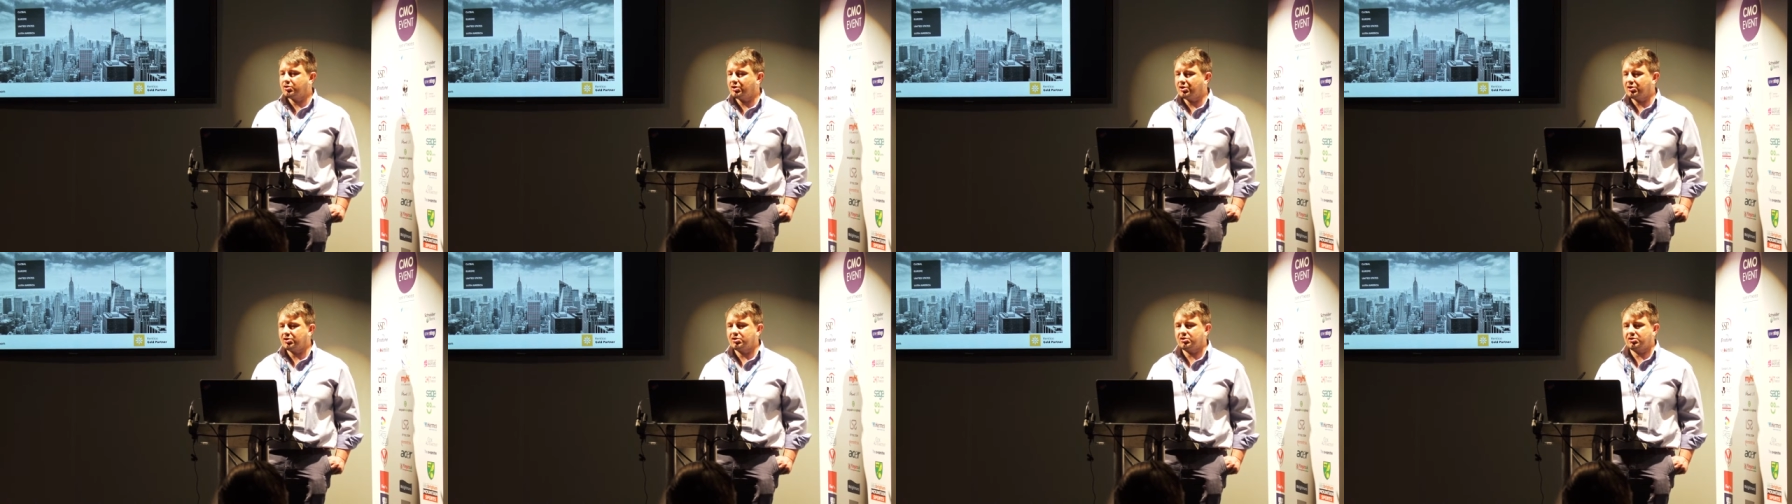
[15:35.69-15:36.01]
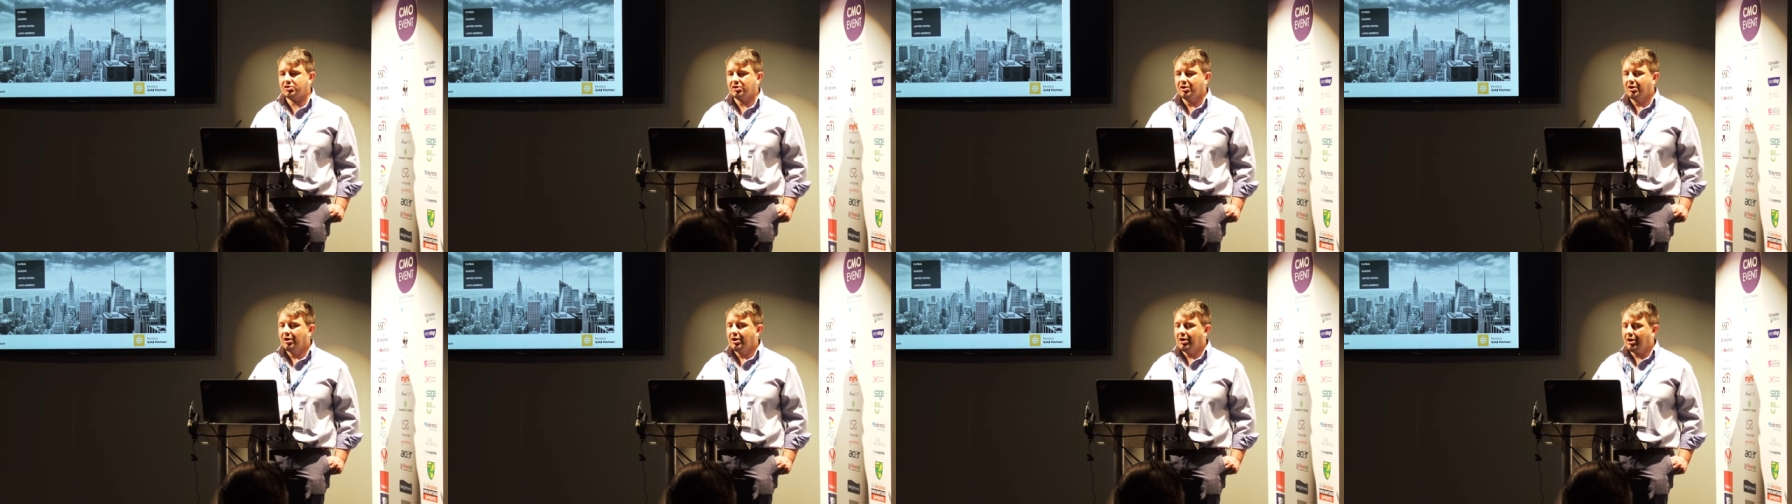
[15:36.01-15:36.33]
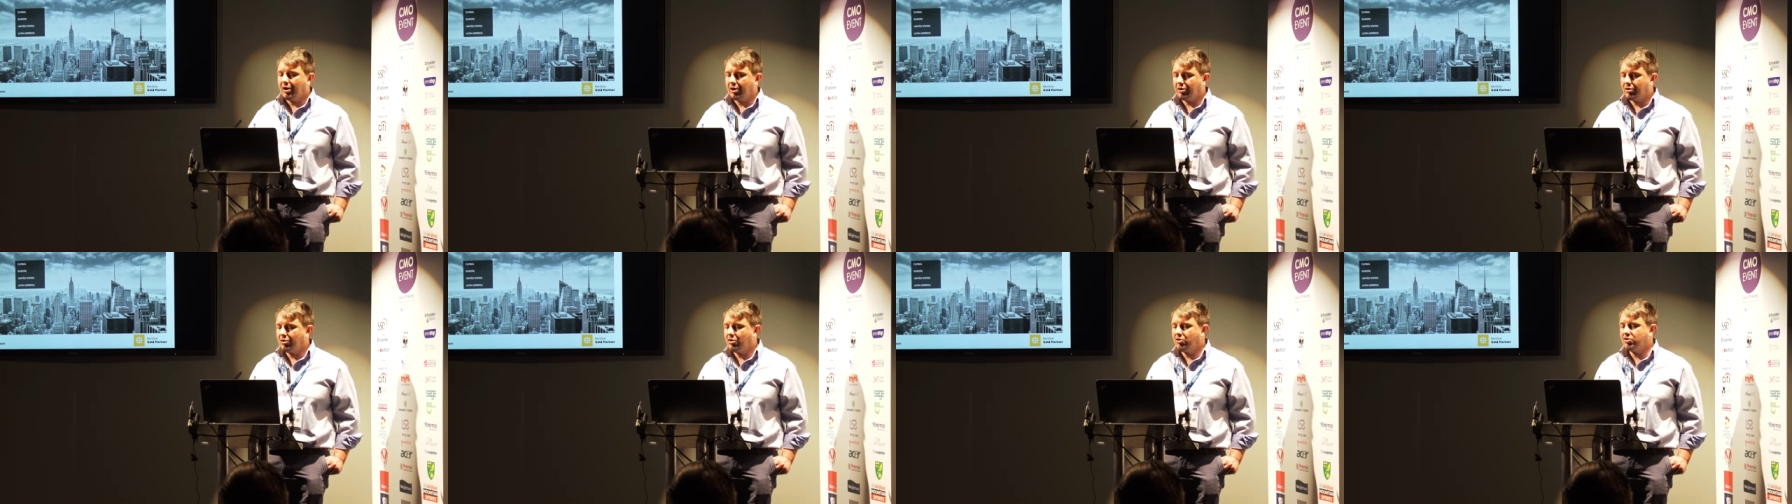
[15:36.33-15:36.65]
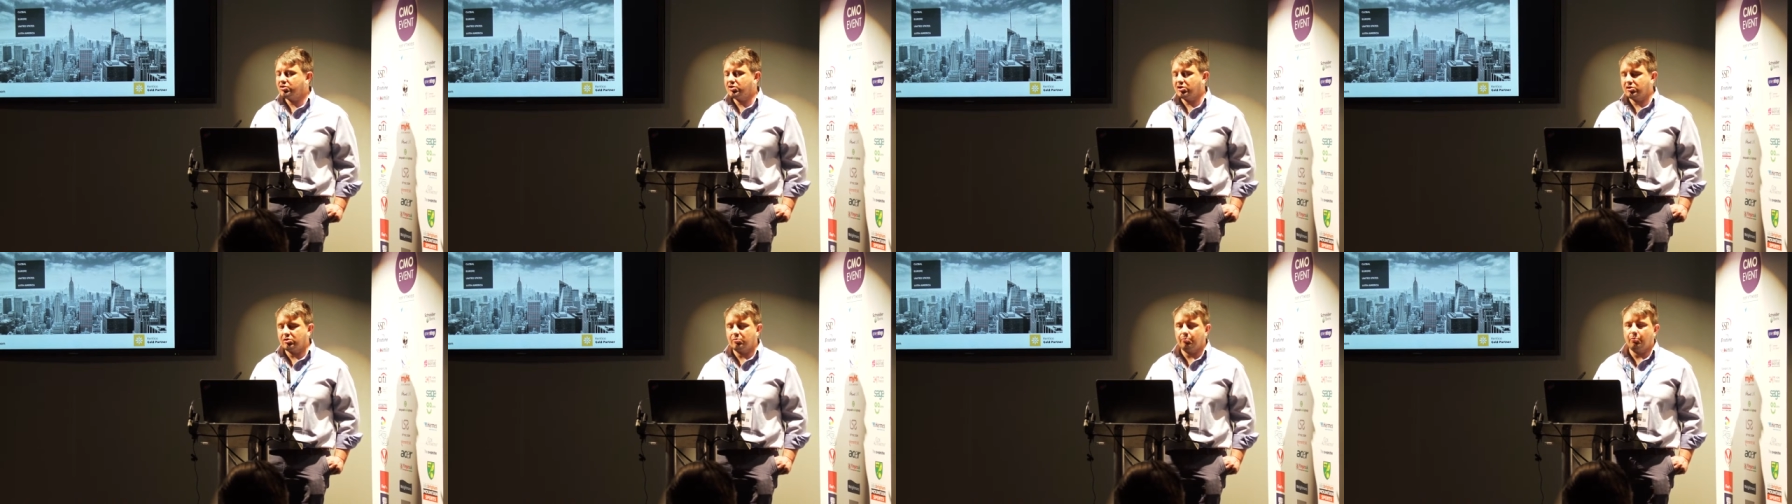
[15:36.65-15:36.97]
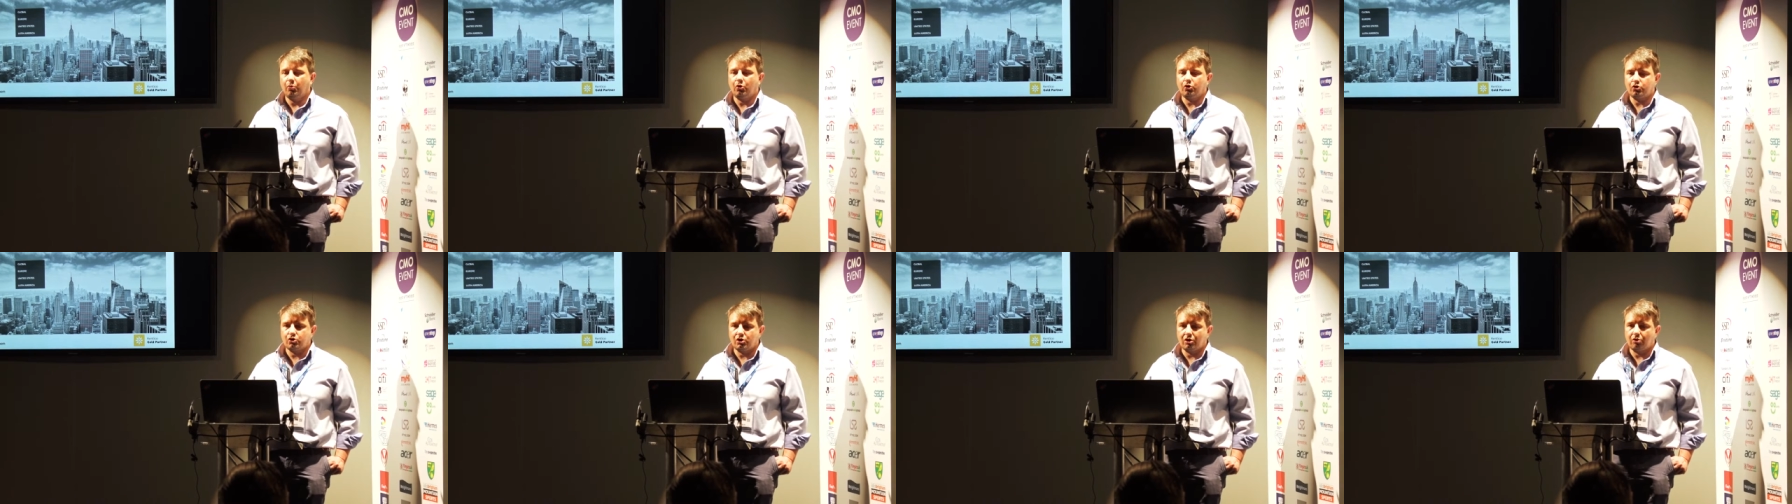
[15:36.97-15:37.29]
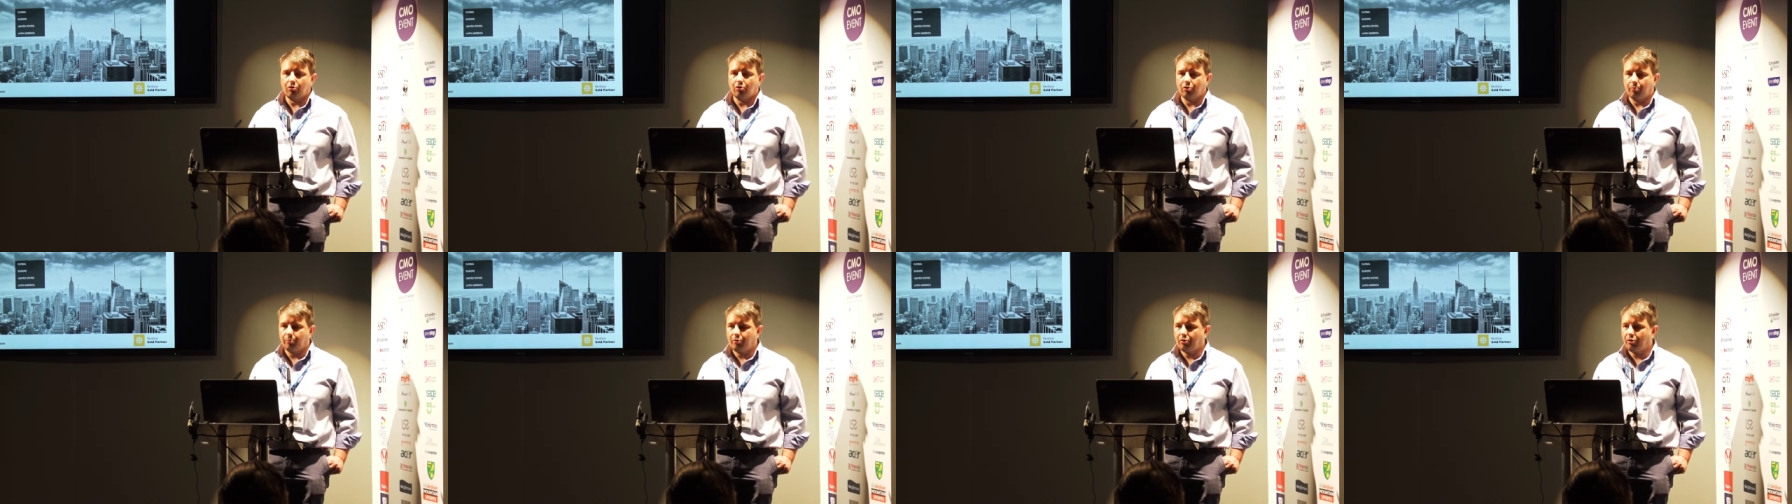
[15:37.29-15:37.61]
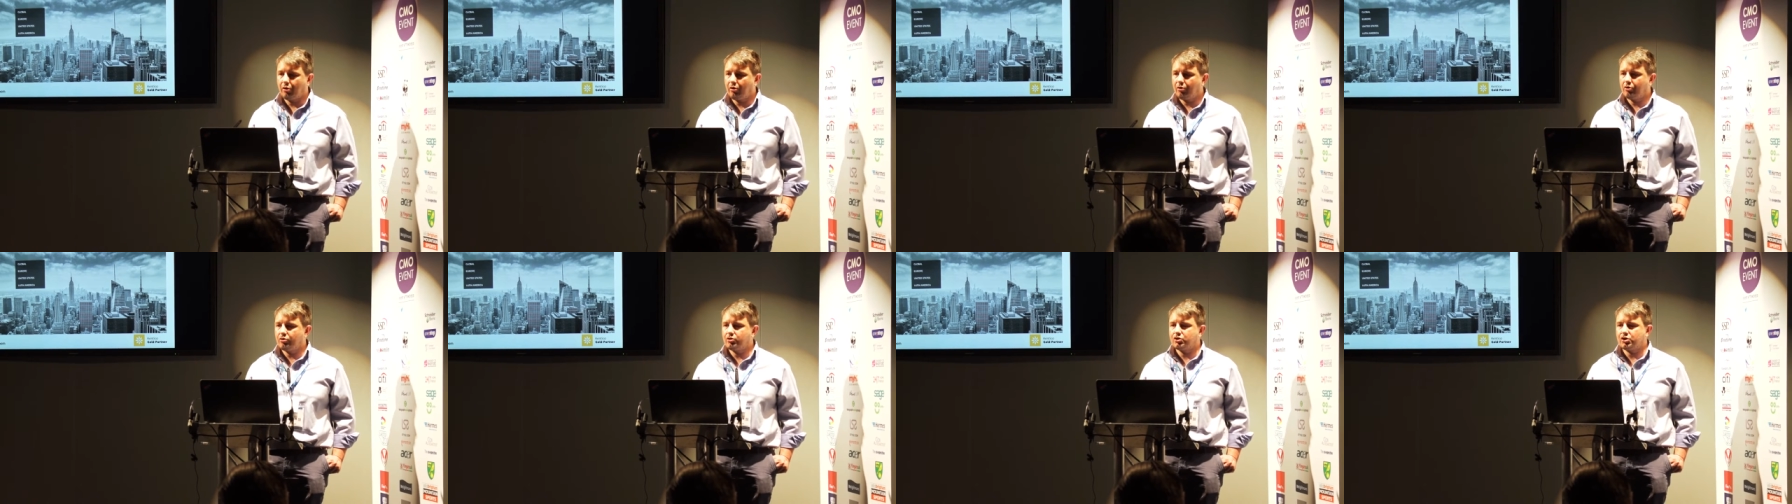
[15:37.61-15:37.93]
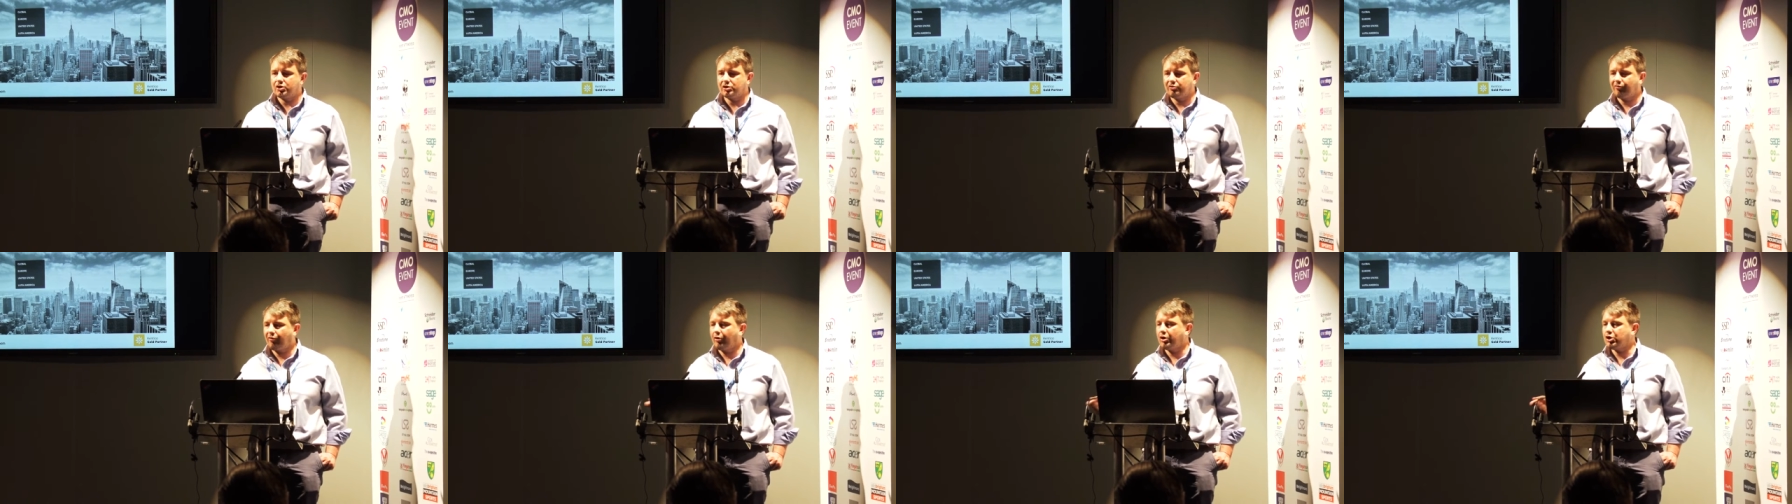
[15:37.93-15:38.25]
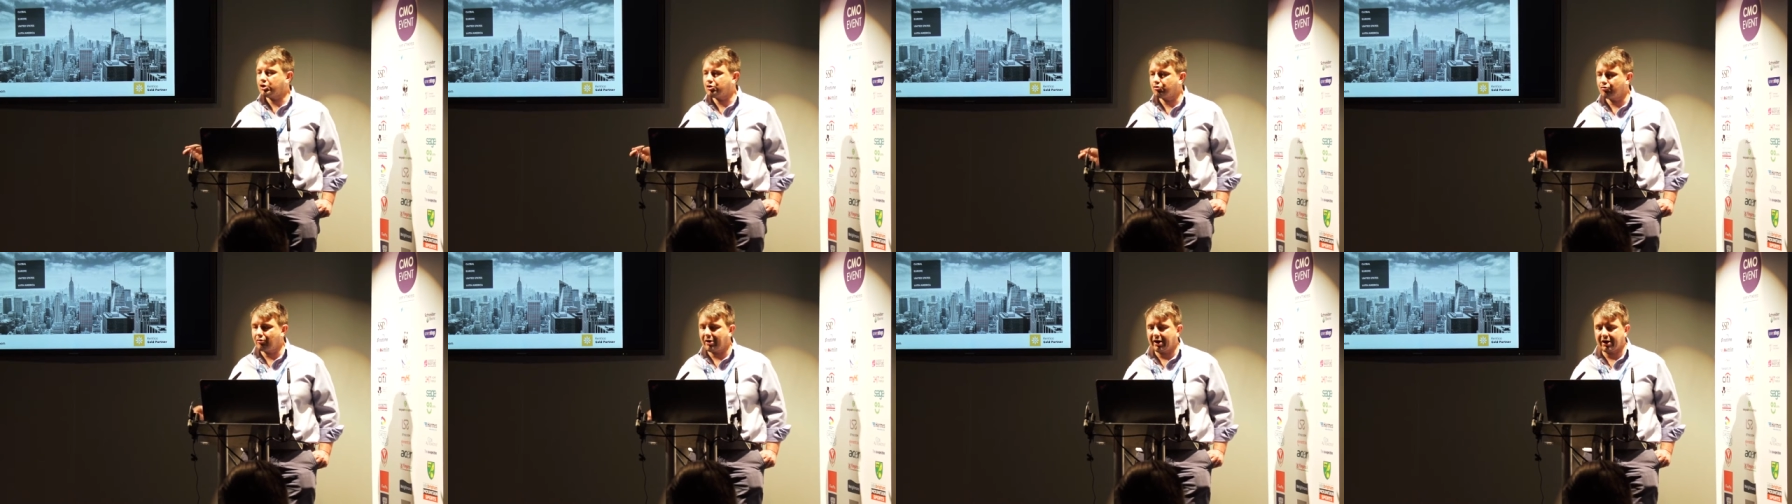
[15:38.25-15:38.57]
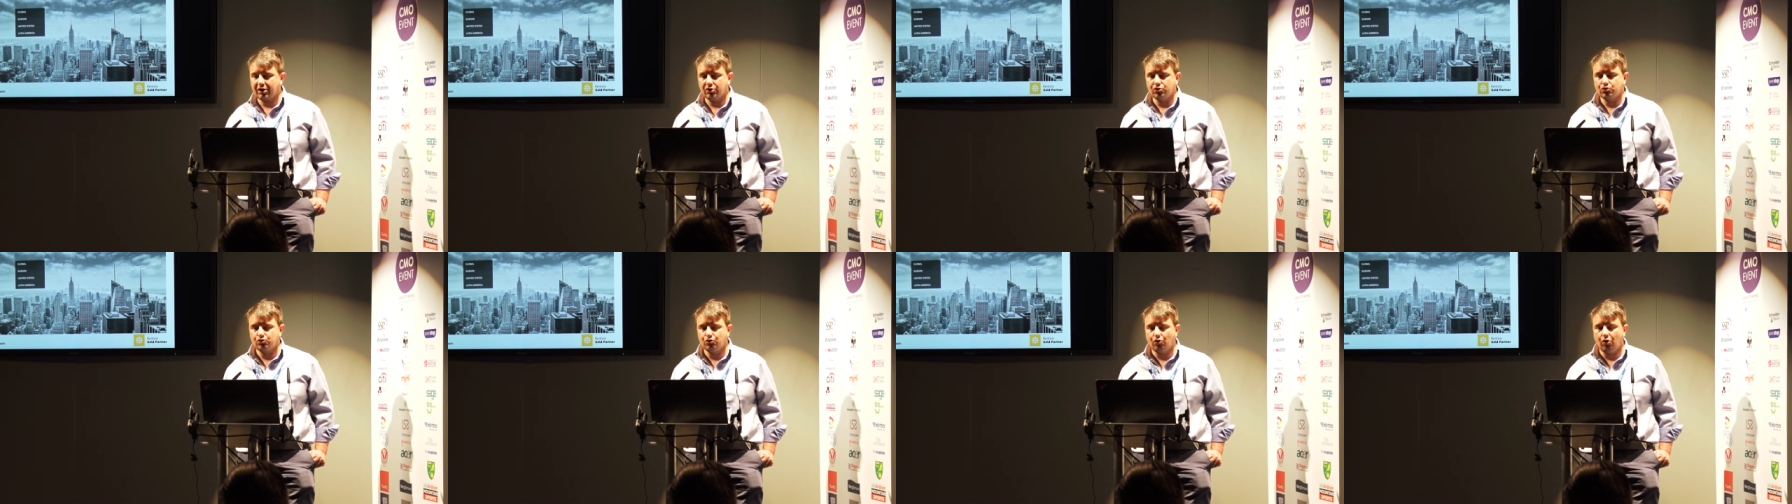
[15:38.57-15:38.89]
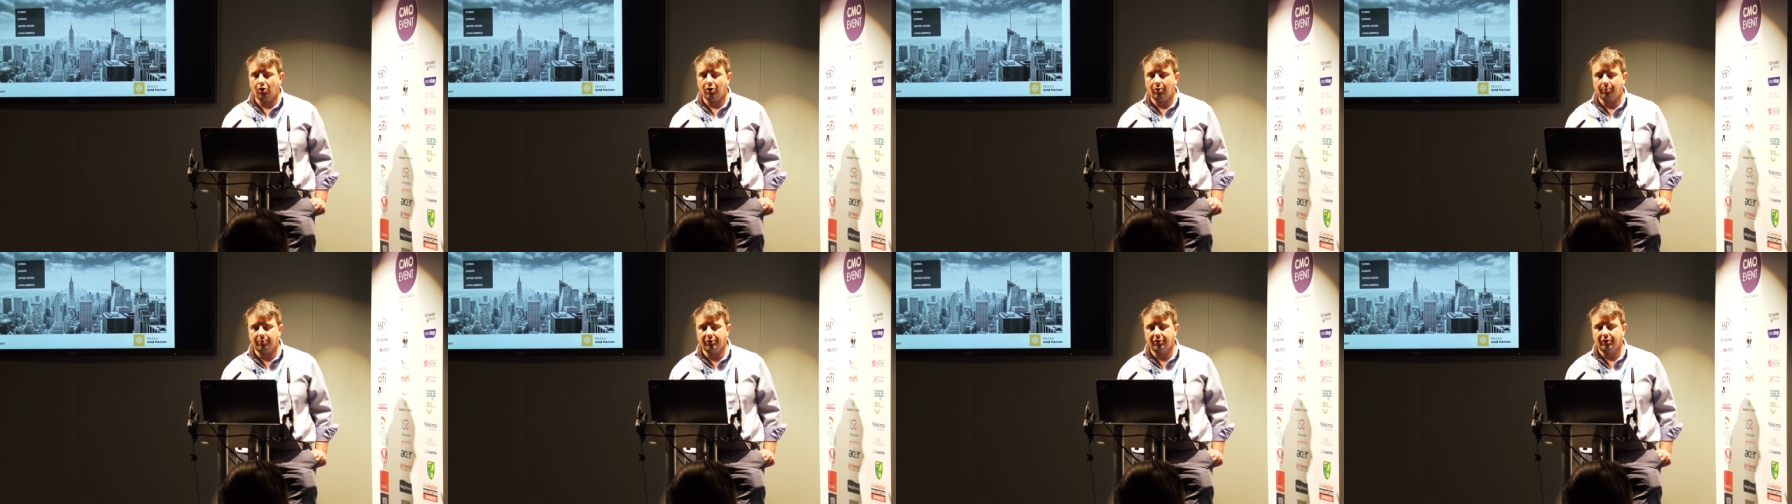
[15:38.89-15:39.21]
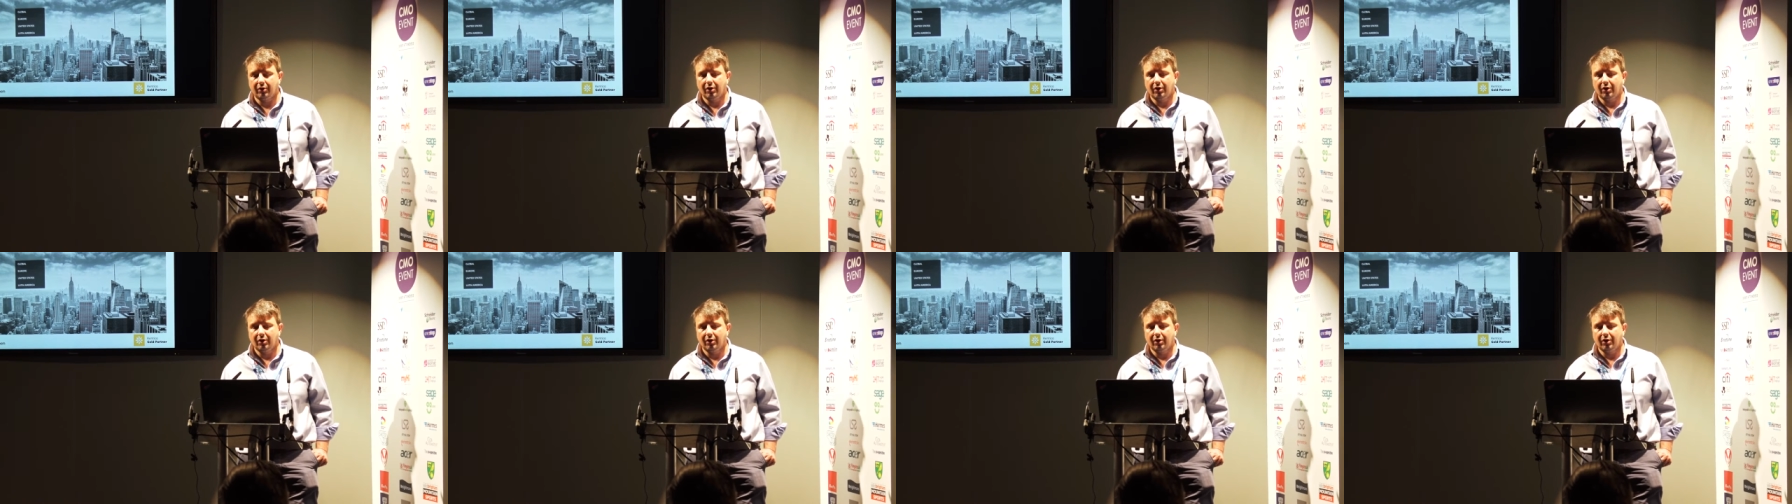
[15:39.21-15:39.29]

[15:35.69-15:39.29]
It's it uses a modular approach. It's very drag and drop.